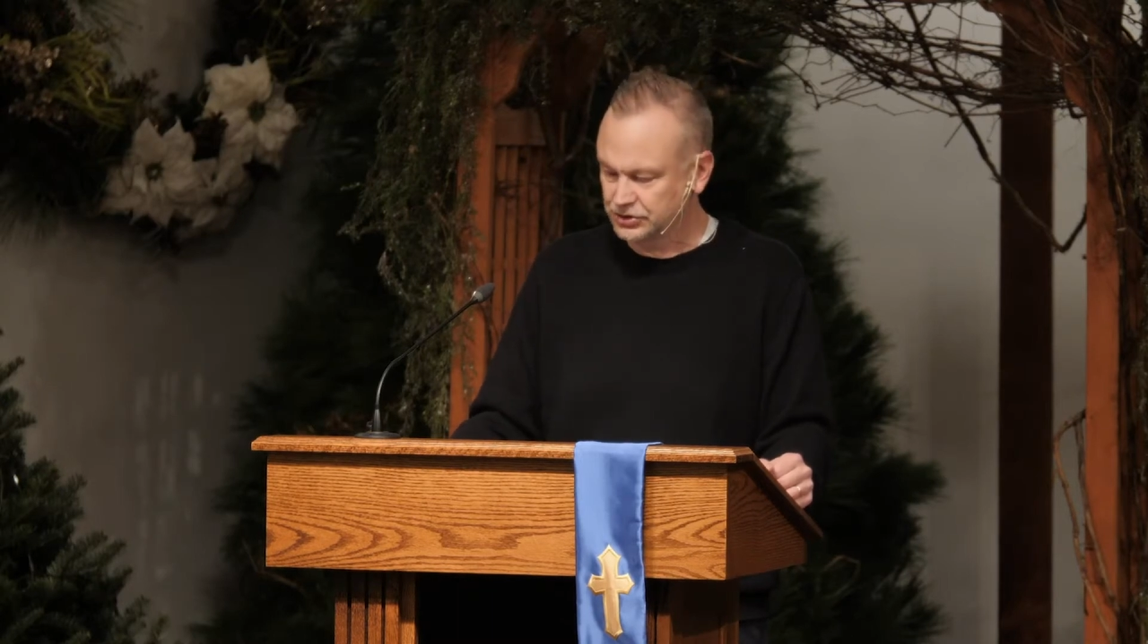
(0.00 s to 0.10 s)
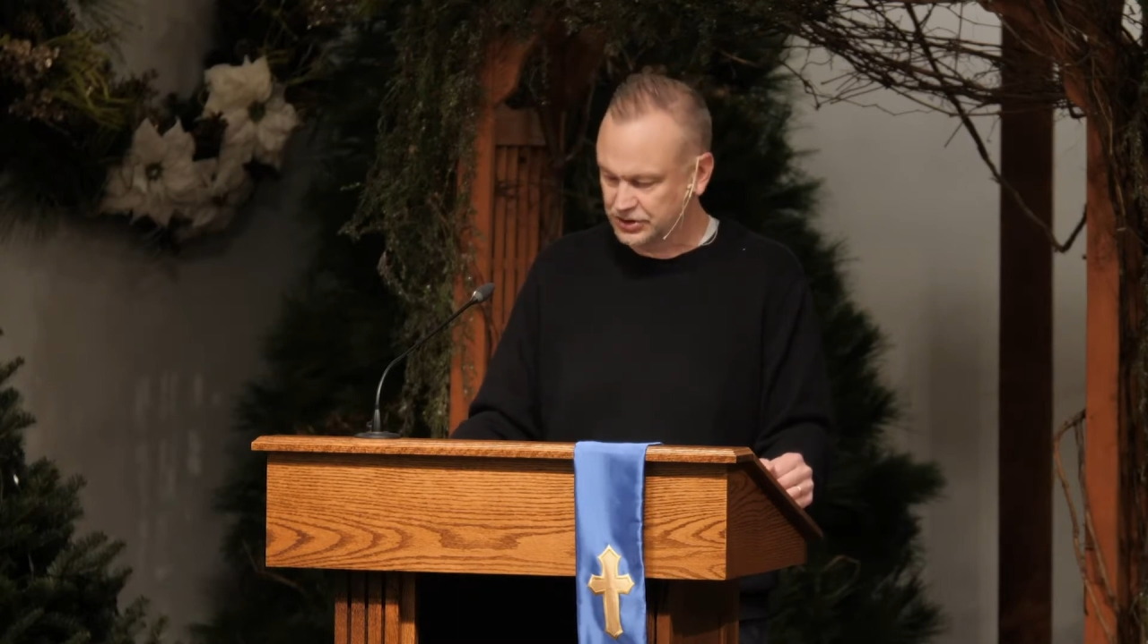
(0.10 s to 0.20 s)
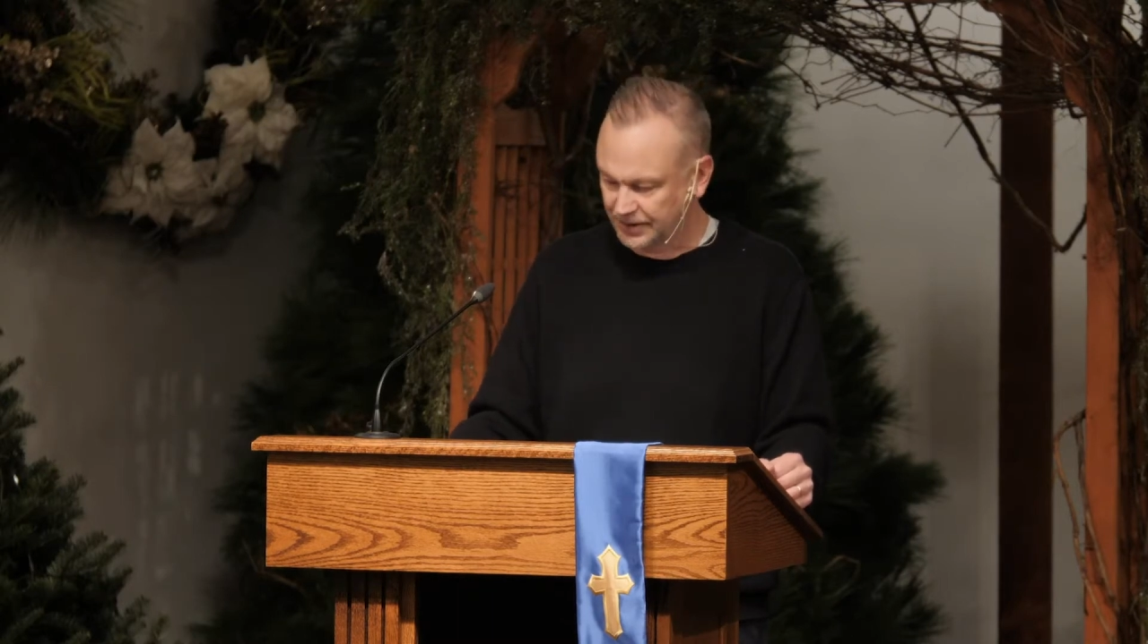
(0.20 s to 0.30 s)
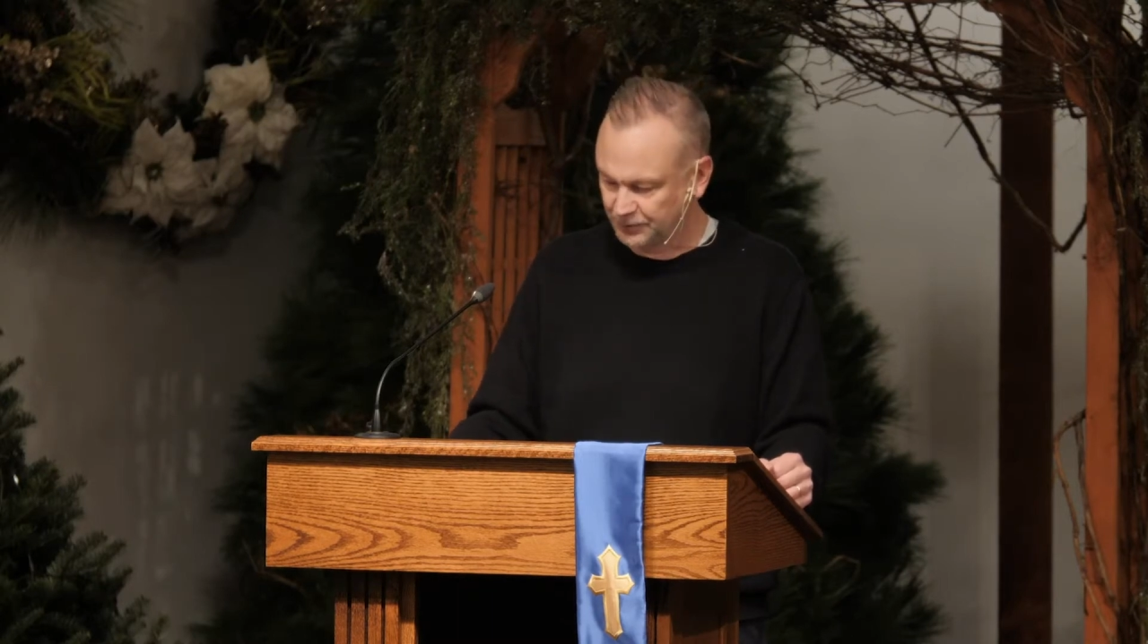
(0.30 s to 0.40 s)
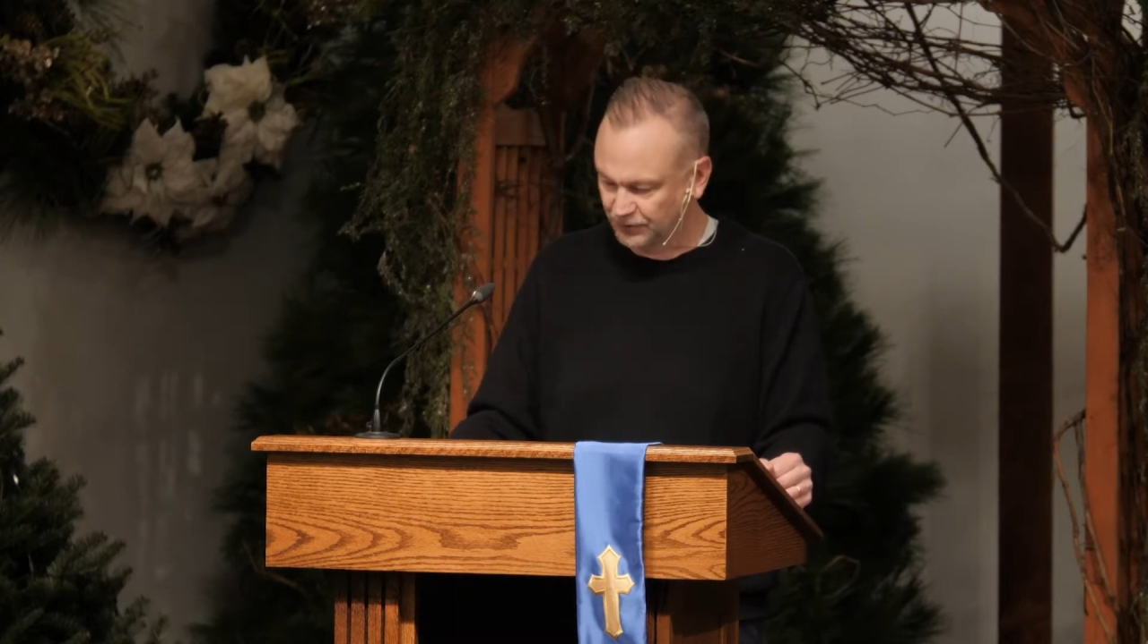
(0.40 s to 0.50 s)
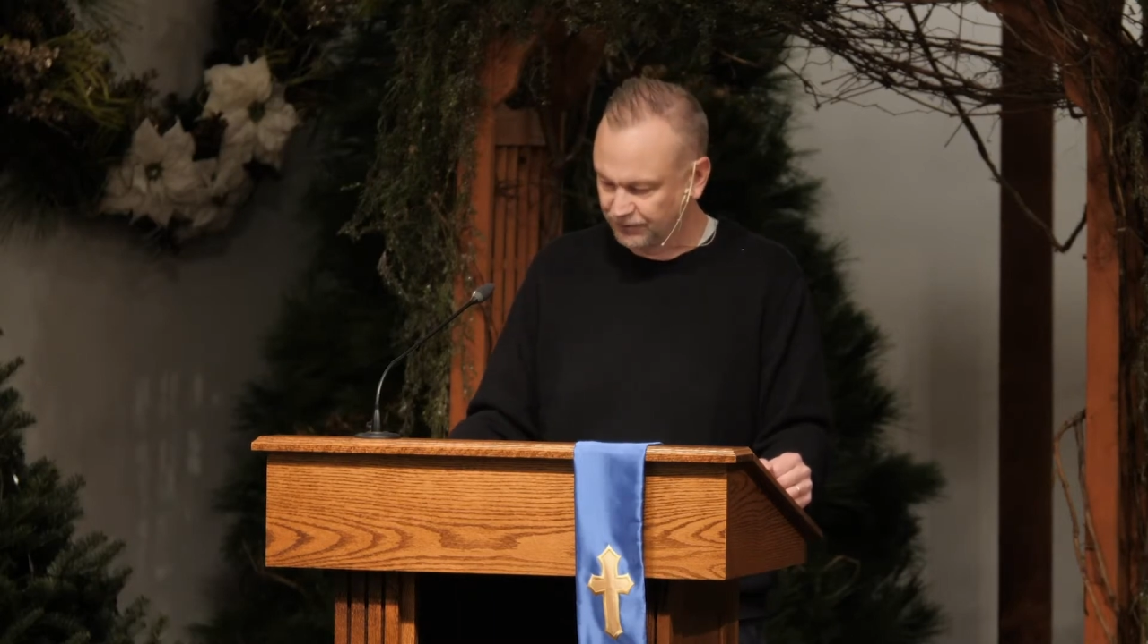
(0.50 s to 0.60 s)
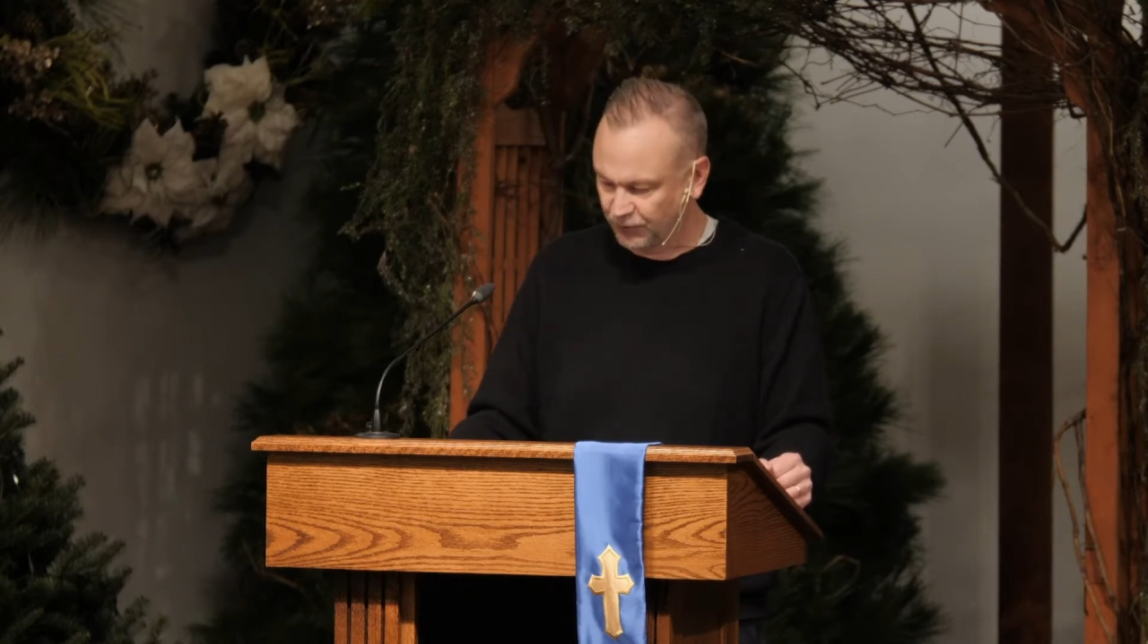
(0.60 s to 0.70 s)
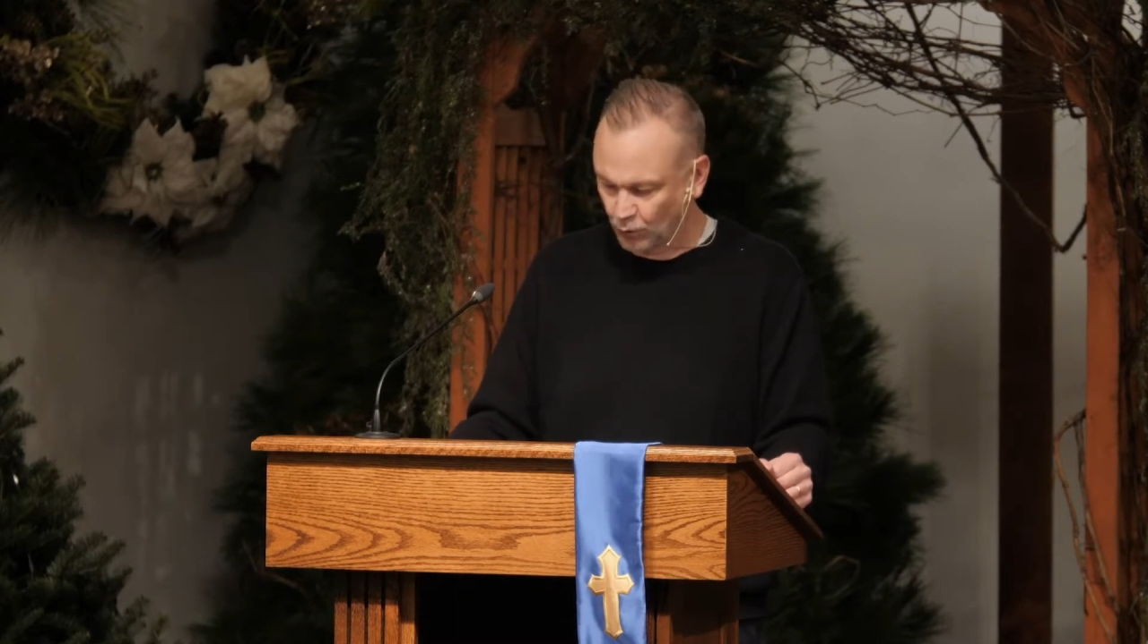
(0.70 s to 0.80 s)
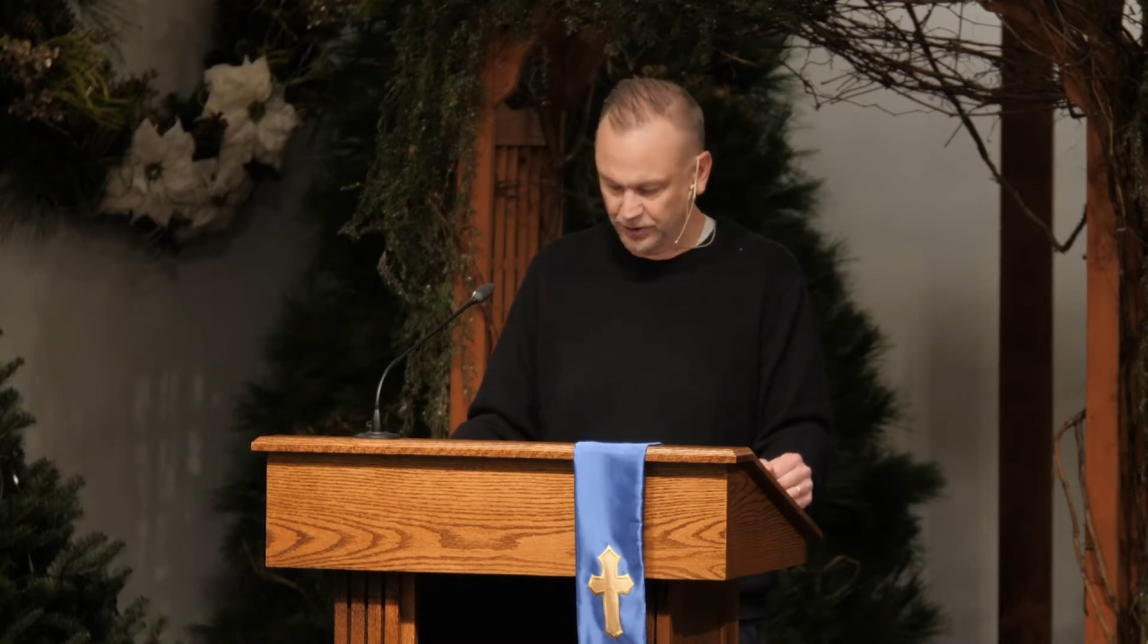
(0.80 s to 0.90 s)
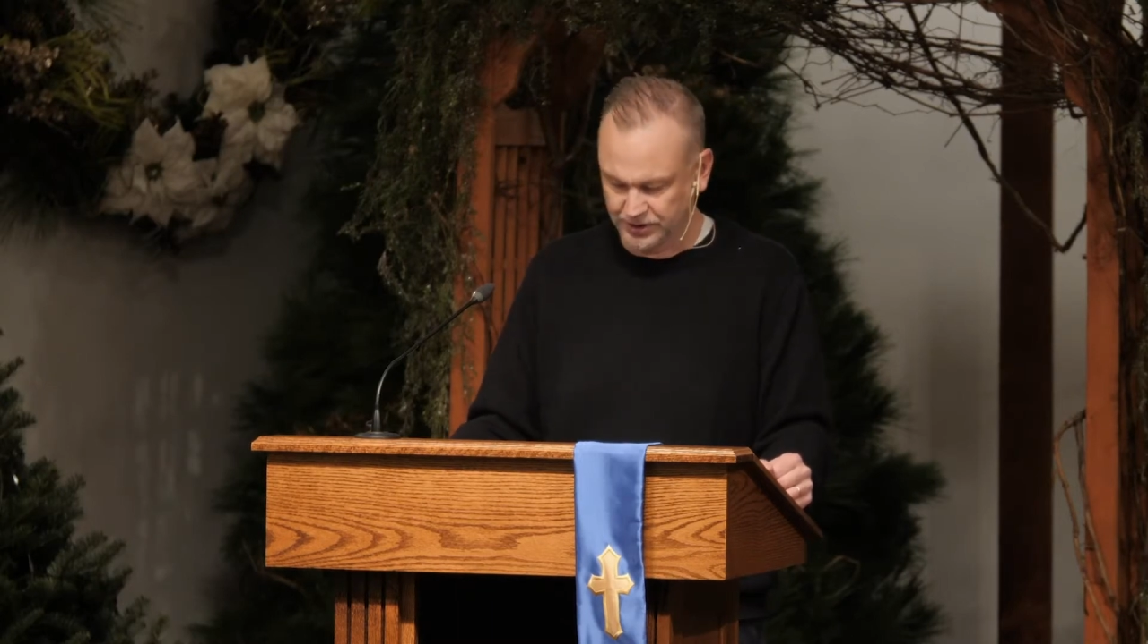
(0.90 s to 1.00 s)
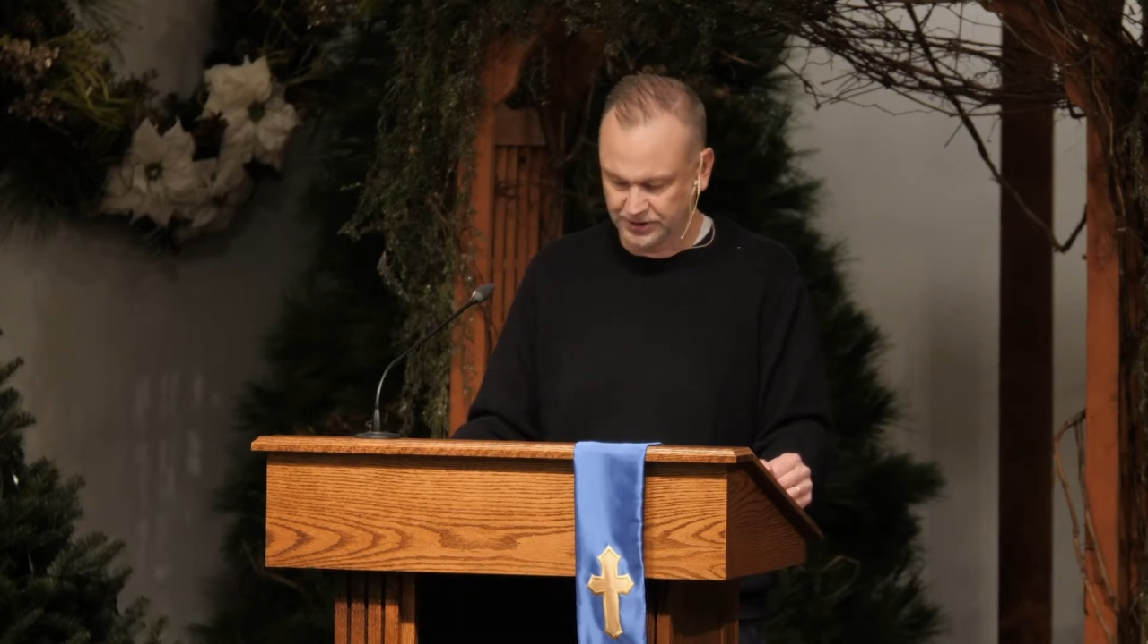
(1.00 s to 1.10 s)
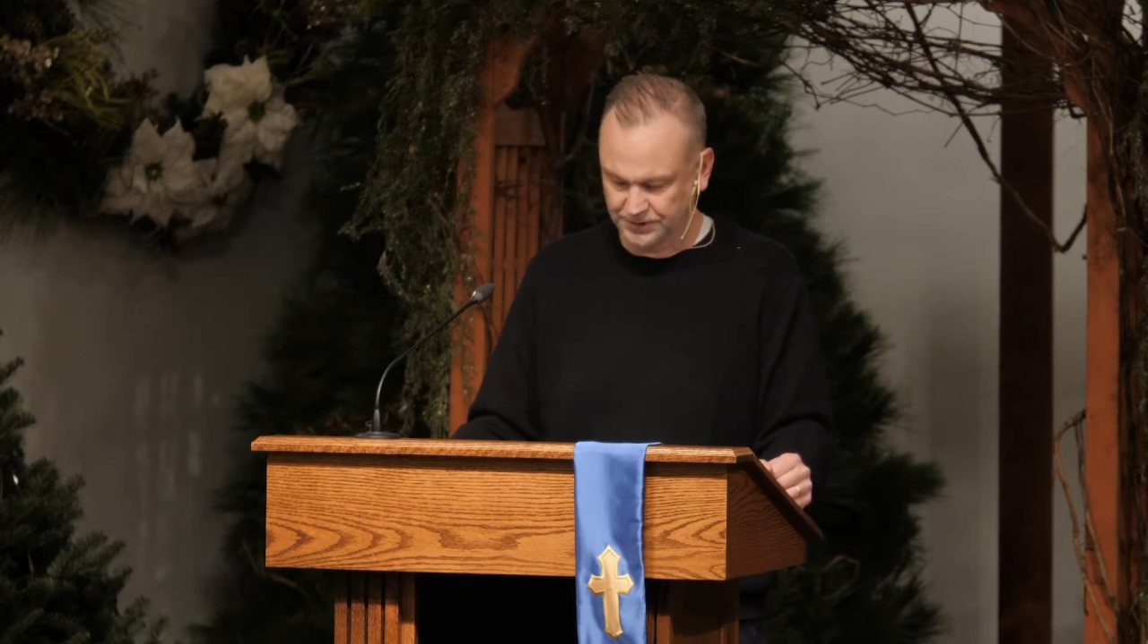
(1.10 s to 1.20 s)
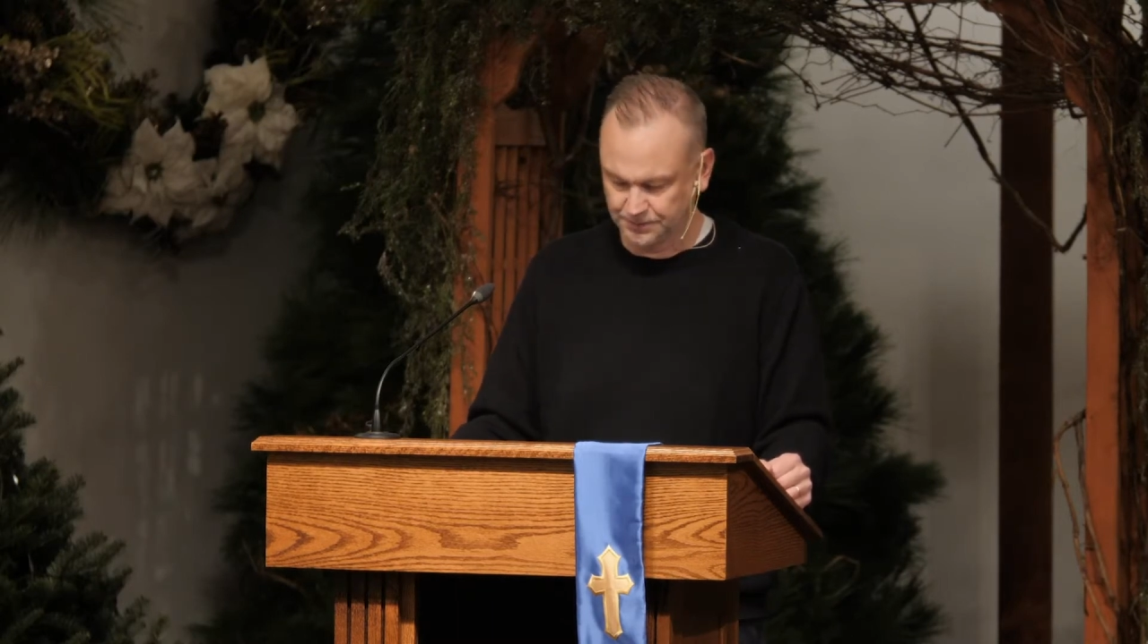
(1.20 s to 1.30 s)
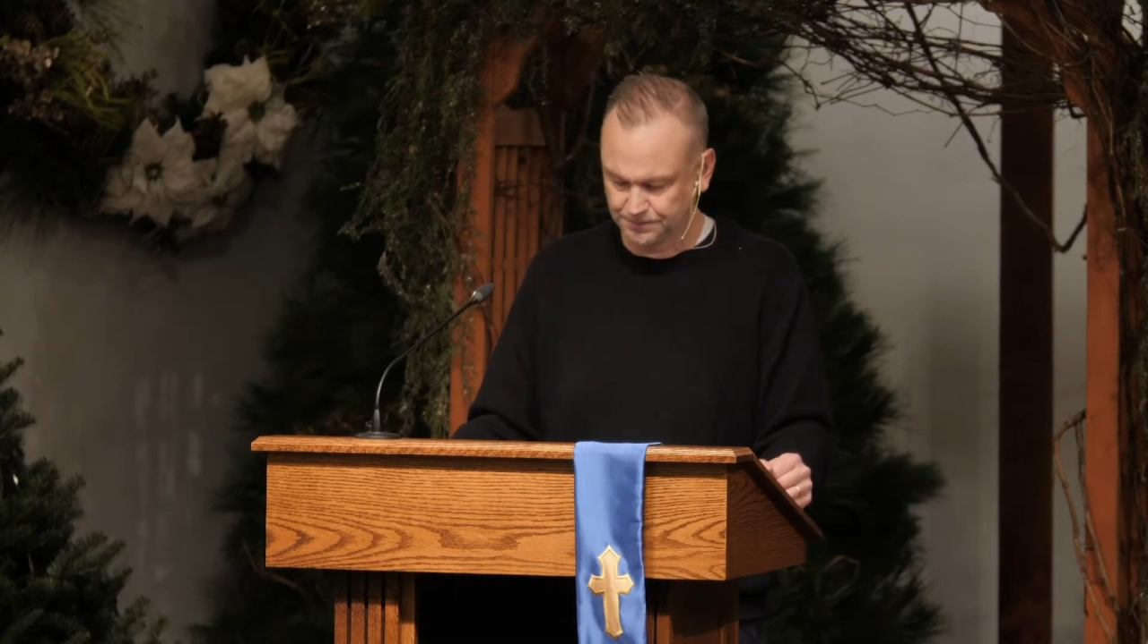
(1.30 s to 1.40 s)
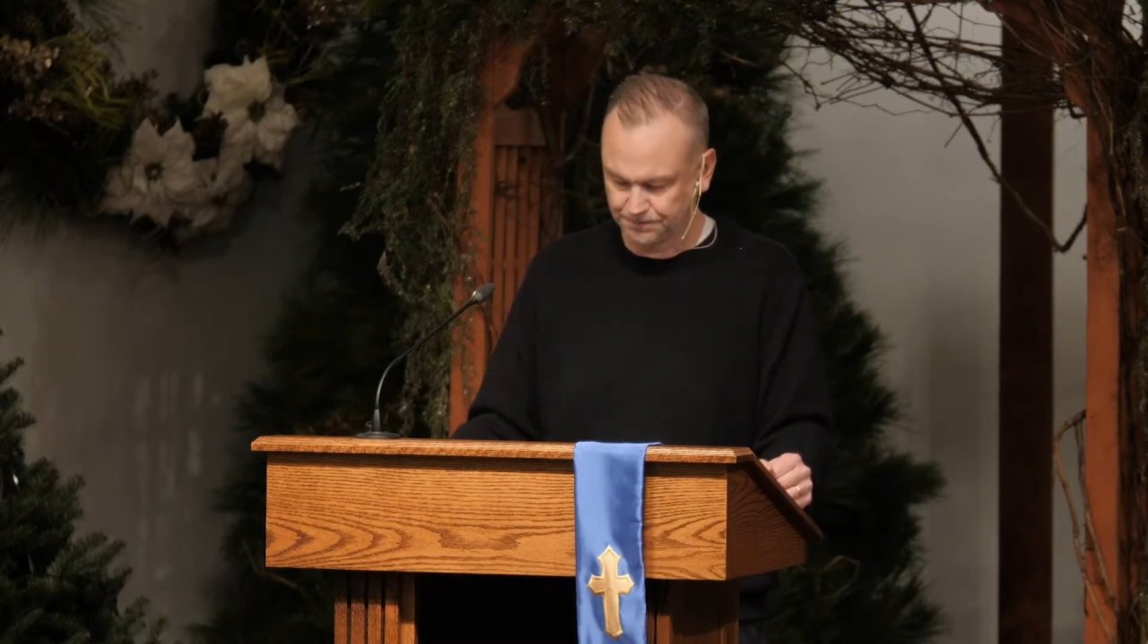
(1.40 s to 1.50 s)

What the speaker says: chapter 40.